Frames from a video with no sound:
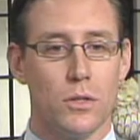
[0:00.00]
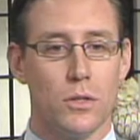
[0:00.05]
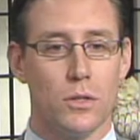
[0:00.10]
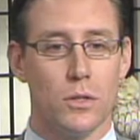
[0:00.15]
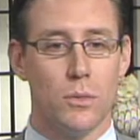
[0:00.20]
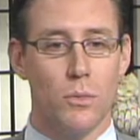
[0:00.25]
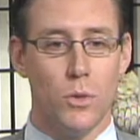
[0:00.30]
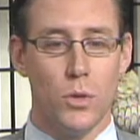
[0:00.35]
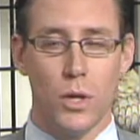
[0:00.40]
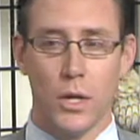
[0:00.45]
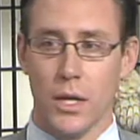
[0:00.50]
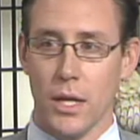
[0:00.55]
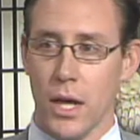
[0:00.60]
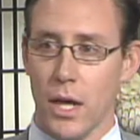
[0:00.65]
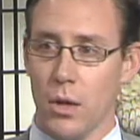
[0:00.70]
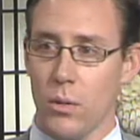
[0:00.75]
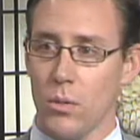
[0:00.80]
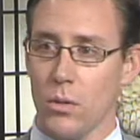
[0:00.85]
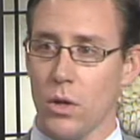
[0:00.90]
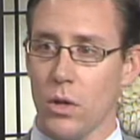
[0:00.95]

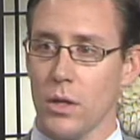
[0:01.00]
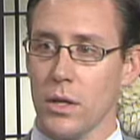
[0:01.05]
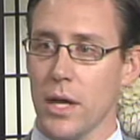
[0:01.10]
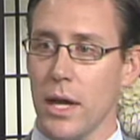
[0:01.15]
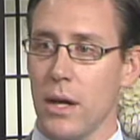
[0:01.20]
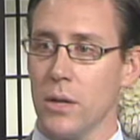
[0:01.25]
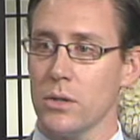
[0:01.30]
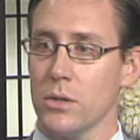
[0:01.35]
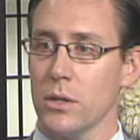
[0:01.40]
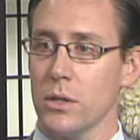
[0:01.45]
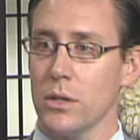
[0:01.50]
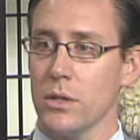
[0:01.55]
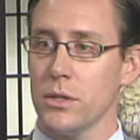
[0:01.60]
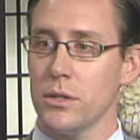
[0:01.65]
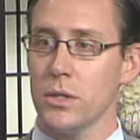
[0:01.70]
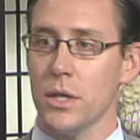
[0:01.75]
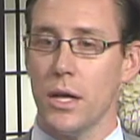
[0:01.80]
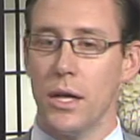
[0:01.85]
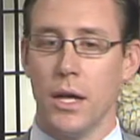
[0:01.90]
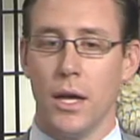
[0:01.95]
communicating with all the
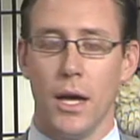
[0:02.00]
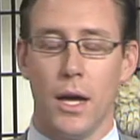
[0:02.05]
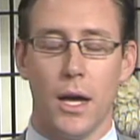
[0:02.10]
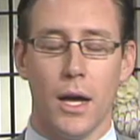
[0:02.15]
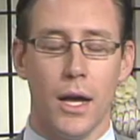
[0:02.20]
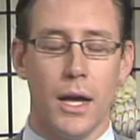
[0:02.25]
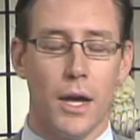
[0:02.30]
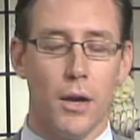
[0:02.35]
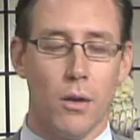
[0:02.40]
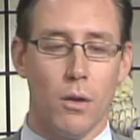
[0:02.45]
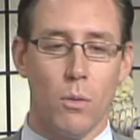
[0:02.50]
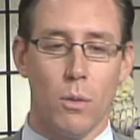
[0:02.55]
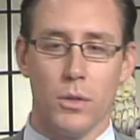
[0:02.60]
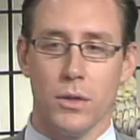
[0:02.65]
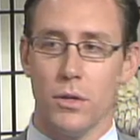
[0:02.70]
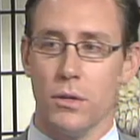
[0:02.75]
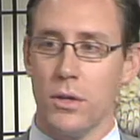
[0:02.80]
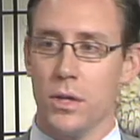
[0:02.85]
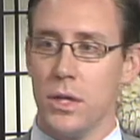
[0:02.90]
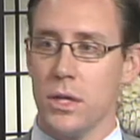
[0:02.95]
councilors, hearing what
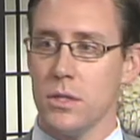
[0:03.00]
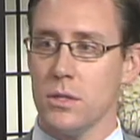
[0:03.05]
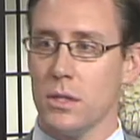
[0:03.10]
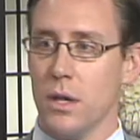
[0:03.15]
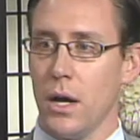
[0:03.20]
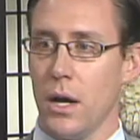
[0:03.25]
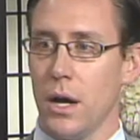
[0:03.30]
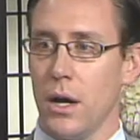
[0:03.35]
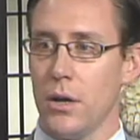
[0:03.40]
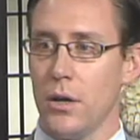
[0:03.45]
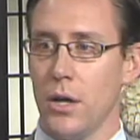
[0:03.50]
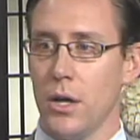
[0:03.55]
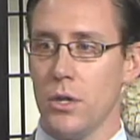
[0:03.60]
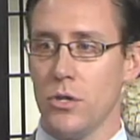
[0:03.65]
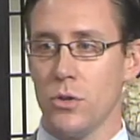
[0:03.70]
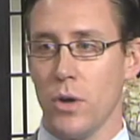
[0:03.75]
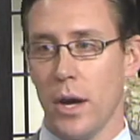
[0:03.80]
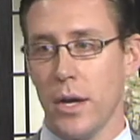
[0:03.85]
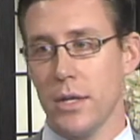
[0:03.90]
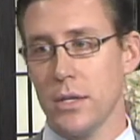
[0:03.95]
their needs are,
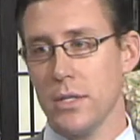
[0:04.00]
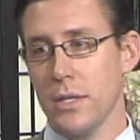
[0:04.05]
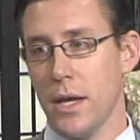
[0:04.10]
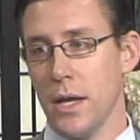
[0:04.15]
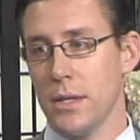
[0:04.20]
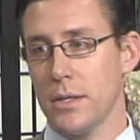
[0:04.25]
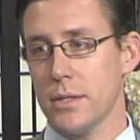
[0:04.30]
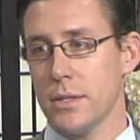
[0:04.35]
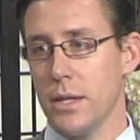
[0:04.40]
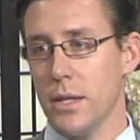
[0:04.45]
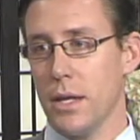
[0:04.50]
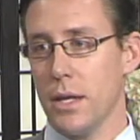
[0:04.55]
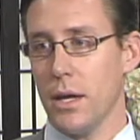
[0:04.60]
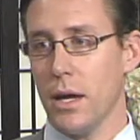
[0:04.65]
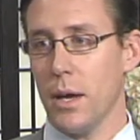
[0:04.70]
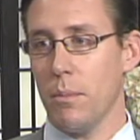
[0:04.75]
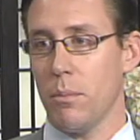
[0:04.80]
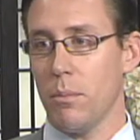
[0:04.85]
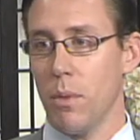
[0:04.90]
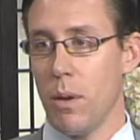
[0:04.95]
trying to set
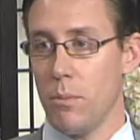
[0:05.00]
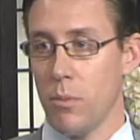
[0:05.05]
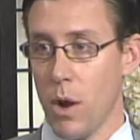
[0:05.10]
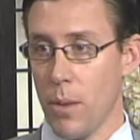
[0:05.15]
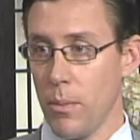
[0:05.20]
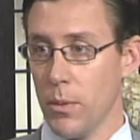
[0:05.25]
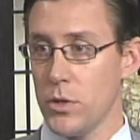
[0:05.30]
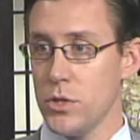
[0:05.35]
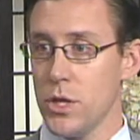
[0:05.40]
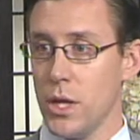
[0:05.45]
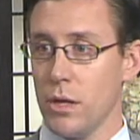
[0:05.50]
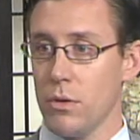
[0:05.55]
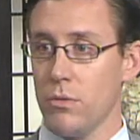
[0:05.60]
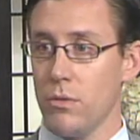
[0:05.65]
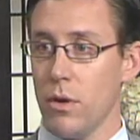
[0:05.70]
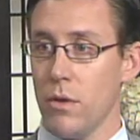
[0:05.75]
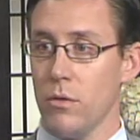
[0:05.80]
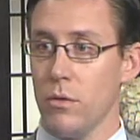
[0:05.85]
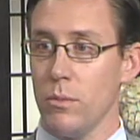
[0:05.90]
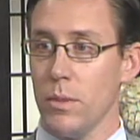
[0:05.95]
a proper agenda
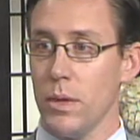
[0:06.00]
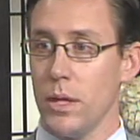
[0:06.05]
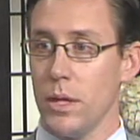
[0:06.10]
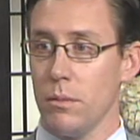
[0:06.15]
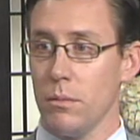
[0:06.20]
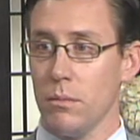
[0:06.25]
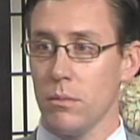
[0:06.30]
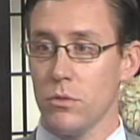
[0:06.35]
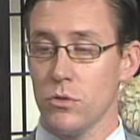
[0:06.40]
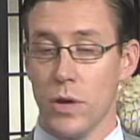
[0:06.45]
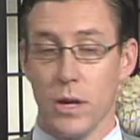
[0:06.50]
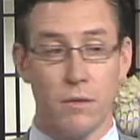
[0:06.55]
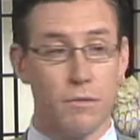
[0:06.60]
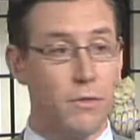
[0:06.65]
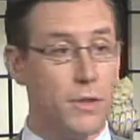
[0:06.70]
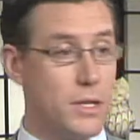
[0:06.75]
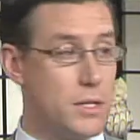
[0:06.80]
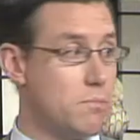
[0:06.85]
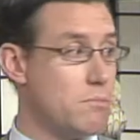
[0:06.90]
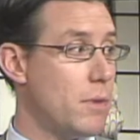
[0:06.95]
for every meeting, trying to
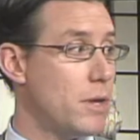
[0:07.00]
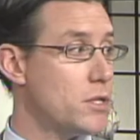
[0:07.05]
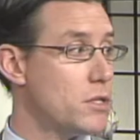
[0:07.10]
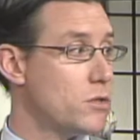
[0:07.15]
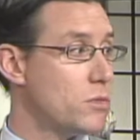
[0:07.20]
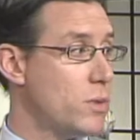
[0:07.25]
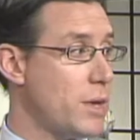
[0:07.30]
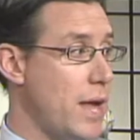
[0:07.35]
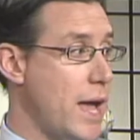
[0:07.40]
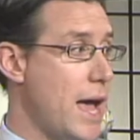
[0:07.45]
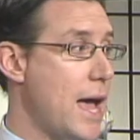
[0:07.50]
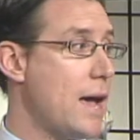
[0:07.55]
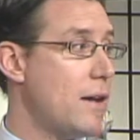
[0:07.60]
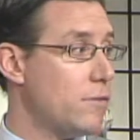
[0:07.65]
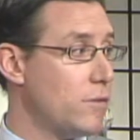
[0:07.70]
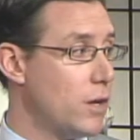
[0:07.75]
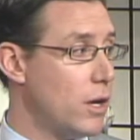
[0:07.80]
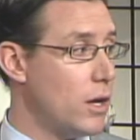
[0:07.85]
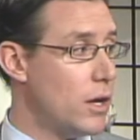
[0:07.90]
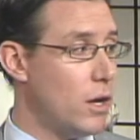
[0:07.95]
fit as much as we
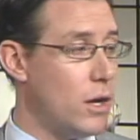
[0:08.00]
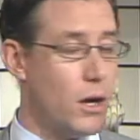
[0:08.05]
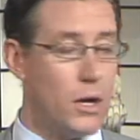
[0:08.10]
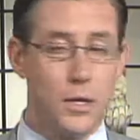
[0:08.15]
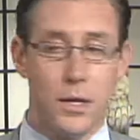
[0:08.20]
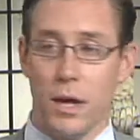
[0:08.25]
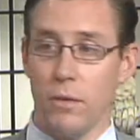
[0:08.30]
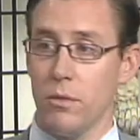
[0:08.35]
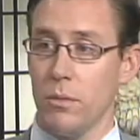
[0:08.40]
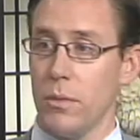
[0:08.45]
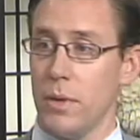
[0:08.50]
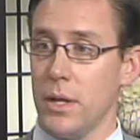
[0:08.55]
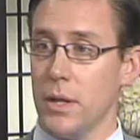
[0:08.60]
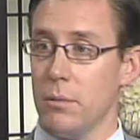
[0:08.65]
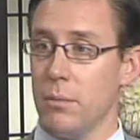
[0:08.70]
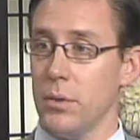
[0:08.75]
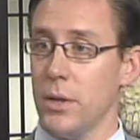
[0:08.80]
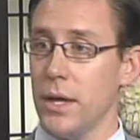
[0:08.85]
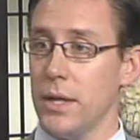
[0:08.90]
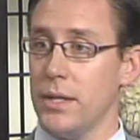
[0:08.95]
have onto every
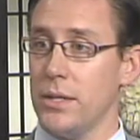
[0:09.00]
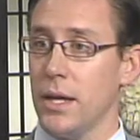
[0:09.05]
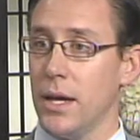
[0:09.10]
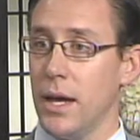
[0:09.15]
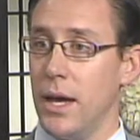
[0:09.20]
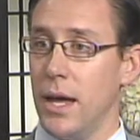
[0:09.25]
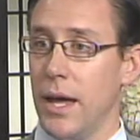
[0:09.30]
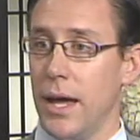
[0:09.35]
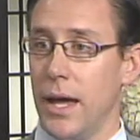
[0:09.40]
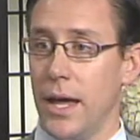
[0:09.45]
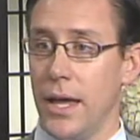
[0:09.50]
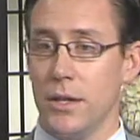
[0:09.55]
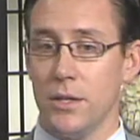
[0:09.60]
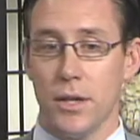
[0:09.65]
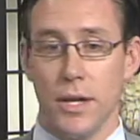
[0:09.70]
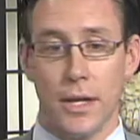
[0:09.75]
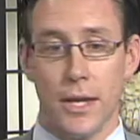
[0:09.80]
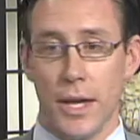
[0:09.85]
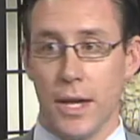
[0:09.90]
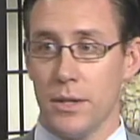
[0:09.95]
meeting plate.
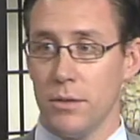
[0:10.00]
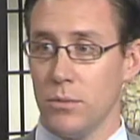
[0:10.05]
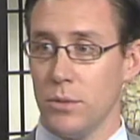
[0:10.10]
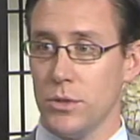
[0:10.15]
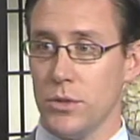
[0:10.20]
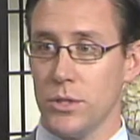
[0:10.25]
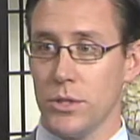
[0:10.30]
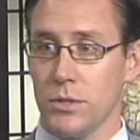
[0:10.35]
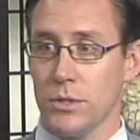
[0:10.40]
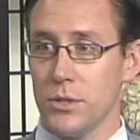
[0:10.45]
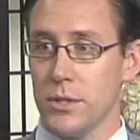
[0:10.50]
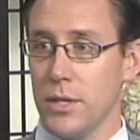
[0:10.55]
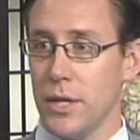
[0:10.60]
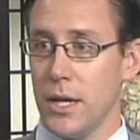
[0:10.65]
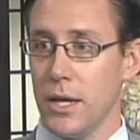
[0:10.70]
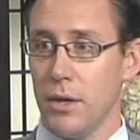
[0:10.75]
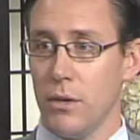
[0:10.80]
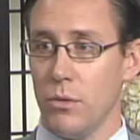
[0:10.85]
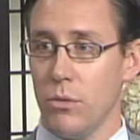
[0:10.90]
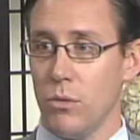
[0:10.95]
And again, we're just
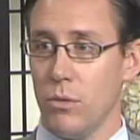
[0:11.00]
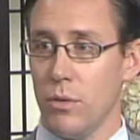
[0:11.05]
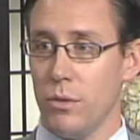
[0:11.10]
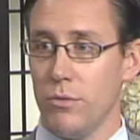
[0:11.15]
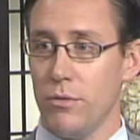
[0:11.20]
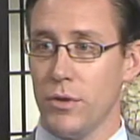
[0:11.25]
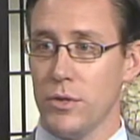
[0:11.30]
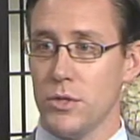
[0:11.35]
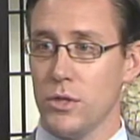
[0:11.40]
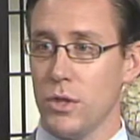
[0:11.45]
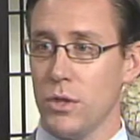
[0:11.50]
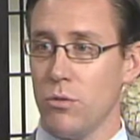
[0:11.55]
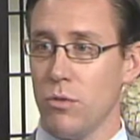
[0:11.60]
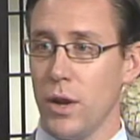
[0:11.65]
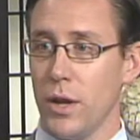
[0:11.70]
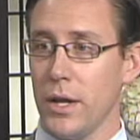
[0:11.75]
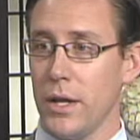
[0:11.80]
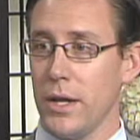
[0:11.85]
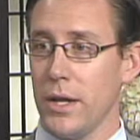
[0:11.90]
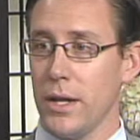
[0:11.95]
efficiently
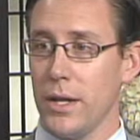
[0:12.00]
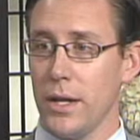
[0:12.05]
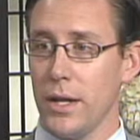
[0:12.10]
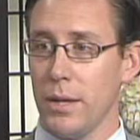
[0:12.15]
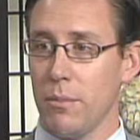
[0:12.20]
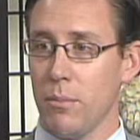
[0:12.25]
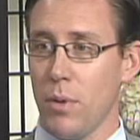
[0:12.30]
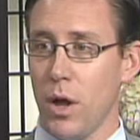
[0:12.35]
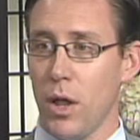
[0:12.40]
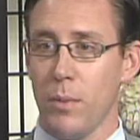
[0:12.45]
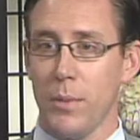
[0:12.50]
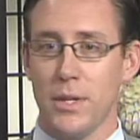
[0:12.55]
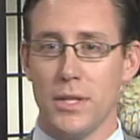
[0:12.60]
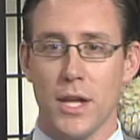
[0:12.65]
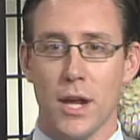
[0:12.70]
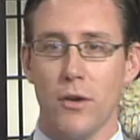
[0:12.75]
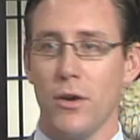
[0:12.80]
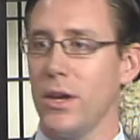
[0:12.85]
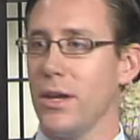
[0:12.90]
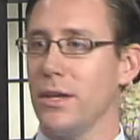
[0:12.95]
running a
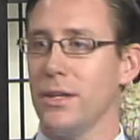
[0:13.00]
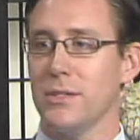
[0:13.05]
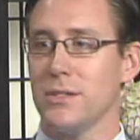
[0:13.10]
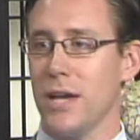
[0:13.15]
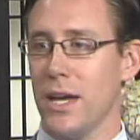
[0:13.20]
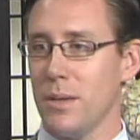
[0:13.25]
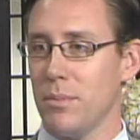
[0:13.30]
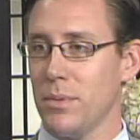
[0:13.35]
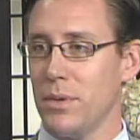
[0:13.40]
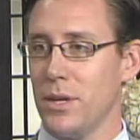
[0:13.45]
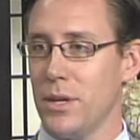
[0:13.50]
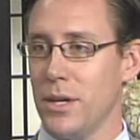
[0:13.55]
parliamentarian type